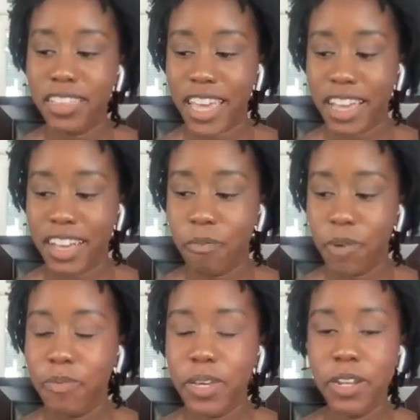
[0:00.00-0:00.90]
like
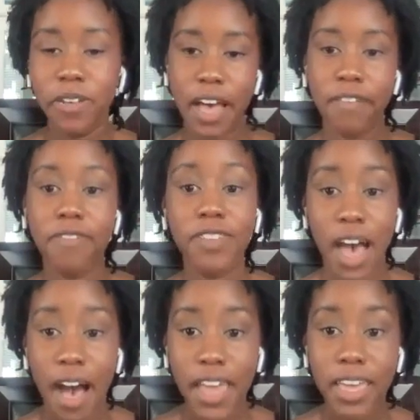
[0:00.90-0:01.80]
when we don't have
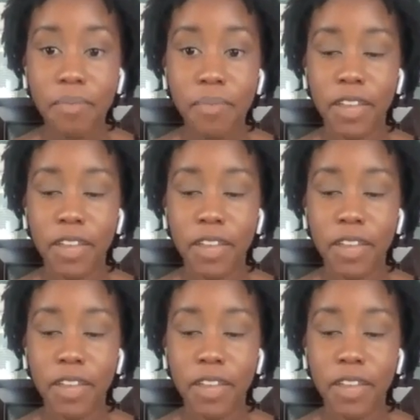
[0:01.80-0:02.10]
time,